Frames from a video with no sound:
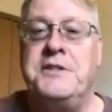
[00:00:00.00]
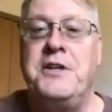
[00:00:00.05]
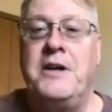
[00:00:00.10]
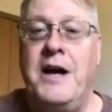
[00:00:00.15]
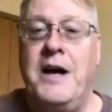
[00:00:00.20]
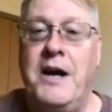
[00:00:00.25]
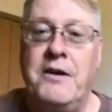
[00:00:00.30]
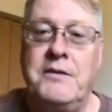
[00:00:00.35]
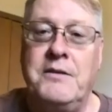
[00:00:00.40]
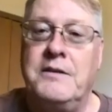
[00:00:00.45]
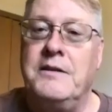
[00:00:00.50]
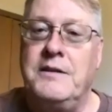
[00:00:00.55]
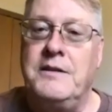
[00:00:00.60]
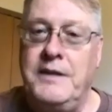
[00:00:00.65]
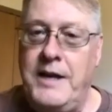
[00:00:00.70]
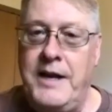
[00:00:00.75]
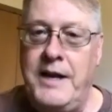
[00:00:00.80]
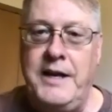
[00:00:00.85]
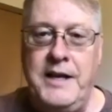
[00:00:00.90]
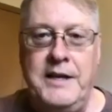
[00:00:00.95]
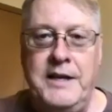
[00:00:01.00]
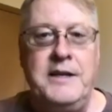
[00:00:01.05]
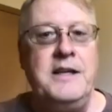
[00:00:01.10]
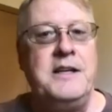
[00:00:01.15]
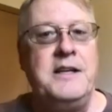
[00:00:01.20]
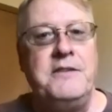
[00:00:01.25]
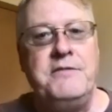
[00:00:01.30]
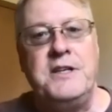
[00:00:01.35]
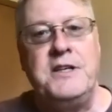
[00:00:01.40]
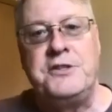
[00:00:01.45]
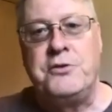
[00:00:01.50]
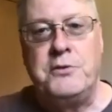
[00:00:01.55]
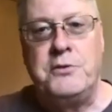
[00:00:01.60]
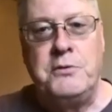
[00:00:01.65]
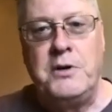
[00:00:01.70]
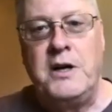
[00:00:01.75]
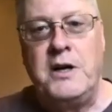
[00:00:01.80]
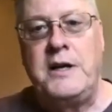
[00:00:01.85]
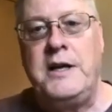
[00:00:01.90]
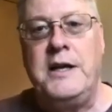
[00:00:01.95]
are out, kind of getting individual
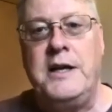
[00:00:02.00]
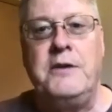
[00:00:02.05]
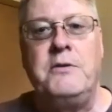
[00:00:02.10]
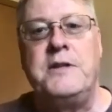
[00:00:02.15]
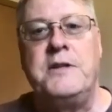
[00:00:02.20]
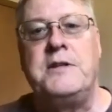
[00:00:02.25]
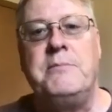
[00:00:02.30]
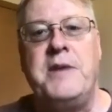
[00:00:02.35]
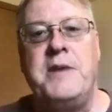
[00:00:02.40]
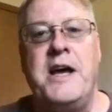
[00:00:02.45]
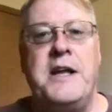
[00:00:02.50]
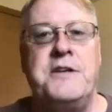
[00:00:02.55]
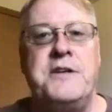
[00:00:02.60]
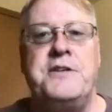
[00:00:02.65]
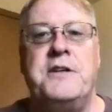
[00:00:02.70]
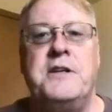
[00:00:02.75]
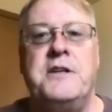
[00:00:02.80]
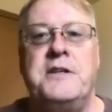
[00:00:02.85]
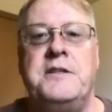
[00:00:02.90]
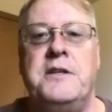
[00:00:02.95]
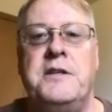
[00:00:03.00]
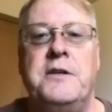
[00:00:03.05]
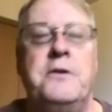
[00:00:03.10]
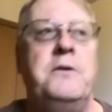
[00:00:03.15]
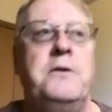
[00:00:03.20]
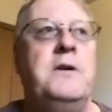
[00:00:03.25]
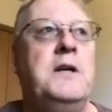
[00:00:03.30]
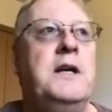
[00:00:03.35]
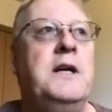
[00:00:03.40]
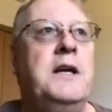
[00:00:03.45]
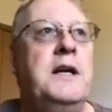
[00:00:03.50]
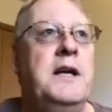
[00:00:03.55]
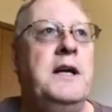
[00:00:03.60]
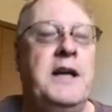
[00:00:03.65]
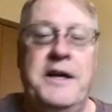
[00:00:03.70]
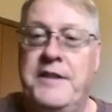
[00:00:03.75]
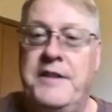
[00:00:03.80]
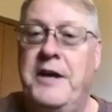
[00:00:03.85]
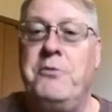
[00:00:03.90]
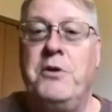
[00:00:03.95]
work in with the manager or two,
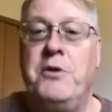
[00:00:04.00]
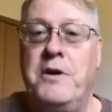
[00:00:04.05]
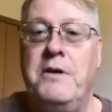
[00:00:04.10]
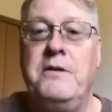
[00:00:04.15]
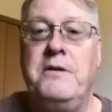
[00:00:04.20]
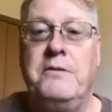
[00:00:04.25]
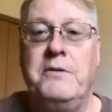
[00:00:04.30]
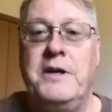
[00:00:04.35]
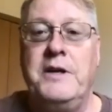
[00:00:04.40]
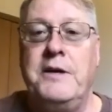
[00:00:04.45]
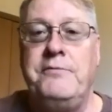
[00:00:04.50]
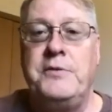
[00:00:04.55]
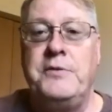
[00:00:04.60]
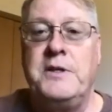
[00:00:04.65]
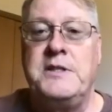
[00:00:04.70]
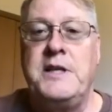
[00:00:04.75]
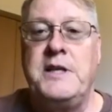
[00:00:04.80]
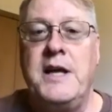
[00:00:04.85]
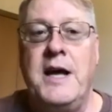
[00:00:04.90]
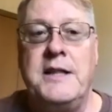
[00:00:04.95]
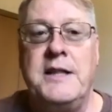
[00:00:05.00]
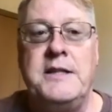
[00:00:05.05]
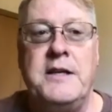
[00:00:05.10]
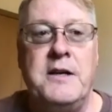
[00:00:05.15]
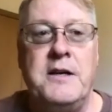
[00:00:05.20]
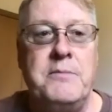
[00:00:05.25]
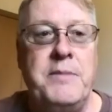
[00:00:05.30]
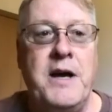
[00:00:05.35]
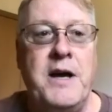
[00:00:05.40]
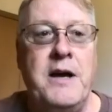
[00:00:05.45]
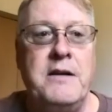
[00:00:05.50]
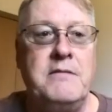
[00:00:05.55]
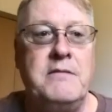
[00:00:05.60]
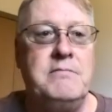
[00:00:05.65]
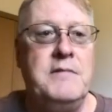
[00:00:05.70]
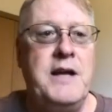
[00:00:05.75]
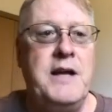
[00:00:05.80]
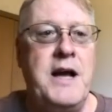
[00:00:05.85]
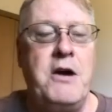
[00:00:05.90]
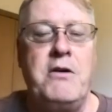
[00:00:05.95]
and they were when I first got there about
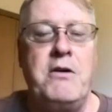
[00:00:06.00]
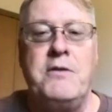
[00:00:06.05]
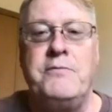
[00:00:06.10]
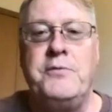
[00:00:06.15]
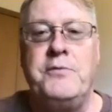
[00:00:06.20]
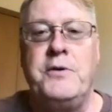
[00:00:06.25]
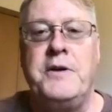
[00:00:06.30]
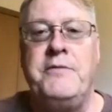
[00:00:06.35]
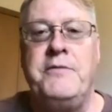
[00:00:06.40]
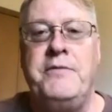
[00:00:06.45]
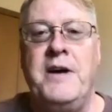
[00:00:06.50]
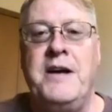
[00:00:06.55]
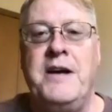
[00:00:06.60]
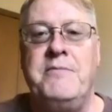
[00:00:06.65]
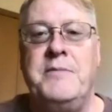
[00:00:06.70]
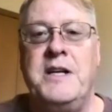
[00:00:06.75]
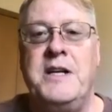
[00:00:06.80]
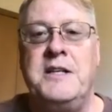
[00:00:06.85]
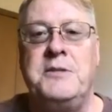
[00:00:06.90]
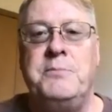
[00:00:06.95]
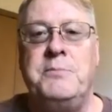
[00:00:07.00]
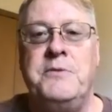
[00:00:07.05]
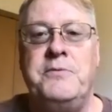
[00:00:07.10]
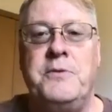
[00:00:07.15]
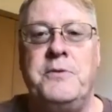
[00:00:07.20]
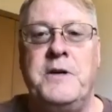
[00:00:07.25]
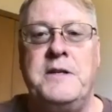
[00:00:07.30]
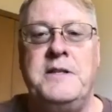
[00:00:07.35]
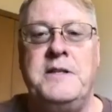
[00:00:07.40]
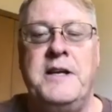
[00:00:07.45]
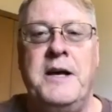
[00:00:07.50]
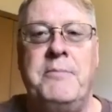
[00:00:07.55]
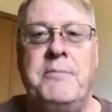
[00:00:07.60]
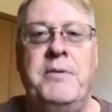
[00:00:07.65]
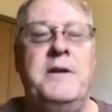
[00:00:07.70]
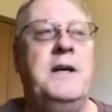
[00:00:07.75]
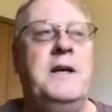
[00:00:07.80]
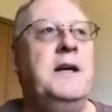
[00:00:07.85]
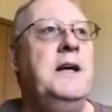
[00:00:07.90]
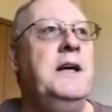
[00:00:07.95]
hour and 45 minutes before tip.
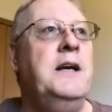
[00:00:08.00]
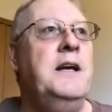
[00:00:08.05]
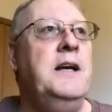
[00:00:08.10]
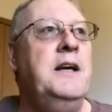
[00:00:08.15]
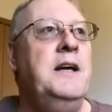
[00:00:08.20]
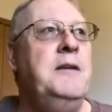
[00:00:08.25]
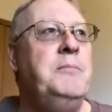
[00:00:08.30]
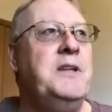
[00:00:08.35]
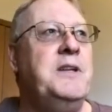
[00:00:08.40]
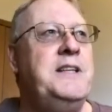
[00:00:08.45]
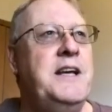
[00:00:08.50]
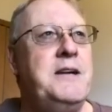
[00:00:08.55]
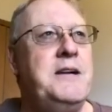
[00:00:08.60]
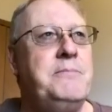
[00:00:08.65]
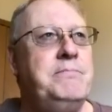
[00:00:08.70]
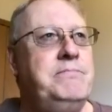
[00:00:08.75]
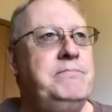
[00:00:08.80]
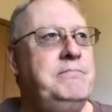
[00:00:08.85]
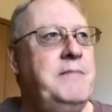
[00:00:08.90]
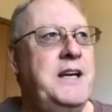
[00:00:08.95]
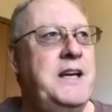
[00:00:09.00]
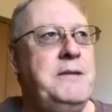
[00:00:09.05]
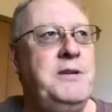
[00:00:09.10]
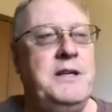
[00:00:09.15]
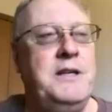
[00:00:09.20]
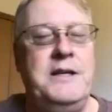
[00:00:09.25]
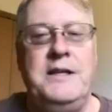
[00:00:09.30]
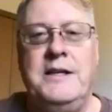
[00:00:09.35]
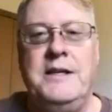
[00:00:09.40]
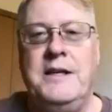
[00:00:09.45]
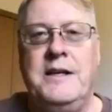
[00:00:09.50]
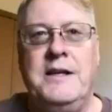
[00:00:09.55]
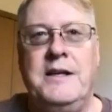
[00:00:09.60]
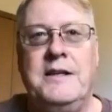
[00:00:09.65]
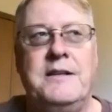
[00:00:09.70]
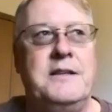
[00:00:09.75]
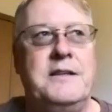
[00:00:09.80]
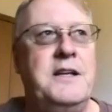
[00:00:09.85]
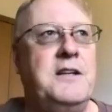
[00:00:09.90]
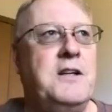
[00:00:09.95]
But then maybe a
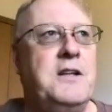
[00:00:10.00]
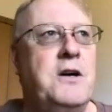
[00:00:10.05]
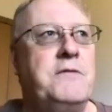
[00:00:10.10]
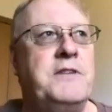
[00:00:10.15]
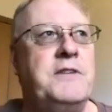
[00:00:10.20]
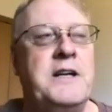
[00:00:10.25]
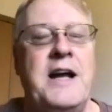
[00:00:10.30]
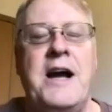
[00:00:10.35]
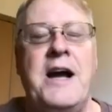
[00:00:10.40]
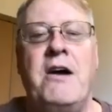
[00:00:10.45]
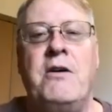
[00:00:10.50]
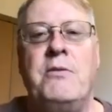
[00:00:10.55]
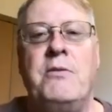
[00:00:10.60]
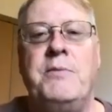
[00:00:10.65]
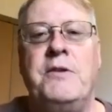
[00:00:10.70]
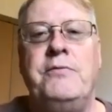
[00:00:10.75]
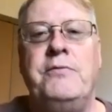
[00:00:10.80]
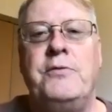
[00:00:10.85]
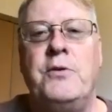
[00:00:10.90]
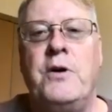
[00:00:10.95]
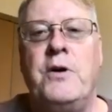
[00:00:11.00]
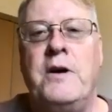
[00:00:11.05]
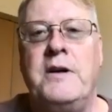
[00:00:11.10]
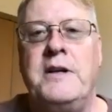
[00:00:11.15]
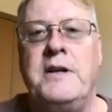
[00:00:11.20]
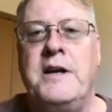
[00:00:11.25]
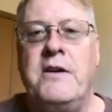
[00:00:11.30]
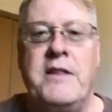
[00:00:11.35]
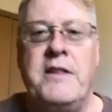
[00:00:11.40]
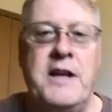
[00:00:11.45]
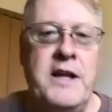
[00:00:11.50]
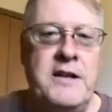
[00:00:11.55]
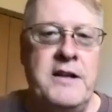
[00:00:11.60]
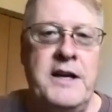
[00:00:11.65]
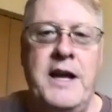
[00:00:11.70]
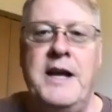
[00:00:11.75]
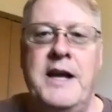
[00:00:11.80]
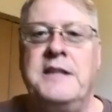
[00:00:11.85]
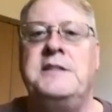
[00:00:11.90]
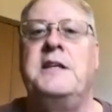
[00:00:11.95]
little over an hour before, the other
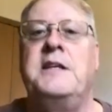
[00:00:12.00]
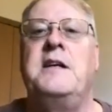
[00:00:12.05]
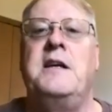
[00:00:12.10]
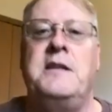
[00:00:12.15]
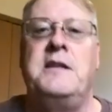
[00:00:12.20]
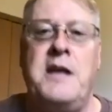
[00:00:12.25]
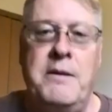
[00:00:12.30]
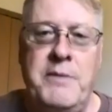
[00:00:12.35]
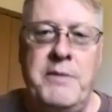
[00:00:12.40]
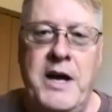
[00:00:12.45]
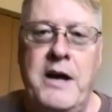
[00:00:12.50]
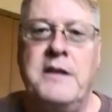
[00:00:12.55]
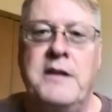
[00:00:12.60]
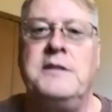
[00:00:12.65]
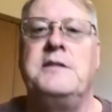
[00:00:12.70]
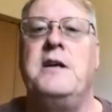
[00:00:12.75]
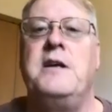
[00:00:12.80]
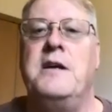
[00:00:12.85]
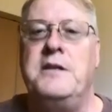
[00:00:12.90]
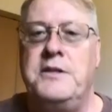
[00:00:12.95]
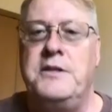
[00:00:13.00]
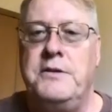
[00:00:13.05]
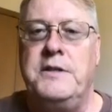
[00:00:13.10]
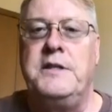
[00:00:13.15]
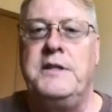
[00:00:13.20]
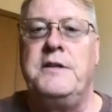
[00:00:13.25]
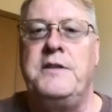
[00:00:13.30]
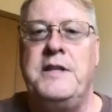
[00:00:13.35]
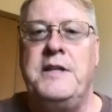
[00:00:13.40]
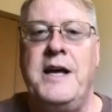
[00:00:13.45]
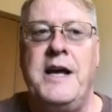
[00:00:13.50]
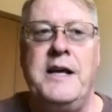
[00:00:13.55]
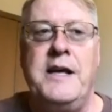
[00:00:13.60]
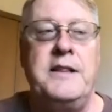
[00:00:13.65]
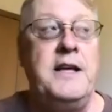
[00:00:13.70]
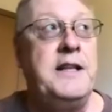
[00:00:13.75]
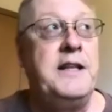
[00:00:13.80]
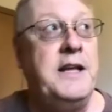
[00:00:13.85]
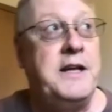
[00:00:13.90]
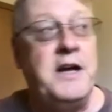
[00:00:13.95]
guys come out and start doing their thing.
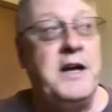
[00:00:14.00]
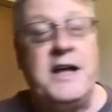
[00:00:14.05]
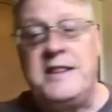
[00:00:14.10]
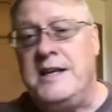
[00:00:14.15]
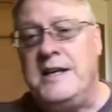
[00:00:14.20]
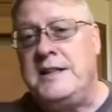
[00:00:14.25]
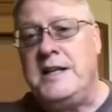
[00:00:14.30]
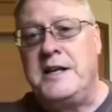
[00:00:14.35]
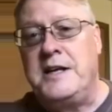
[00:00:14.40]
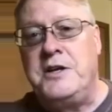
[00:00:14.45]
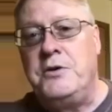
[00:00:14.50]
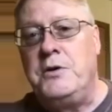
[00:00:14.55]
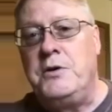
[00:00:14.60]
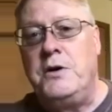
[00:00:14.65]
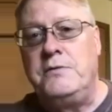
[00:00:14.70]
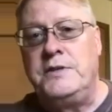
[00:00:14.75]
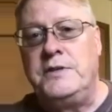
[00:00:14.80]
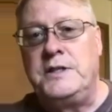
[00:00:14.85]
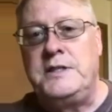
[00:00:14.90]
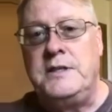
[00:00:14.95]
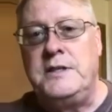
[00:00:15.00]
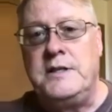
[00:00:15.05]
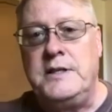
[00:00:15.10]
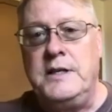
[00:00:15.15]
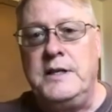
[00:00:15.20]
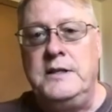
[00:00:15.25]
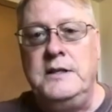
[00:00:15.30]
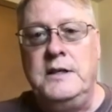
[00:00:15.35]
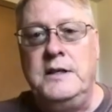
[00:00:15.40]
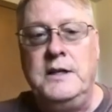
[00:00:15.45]
Then they go over to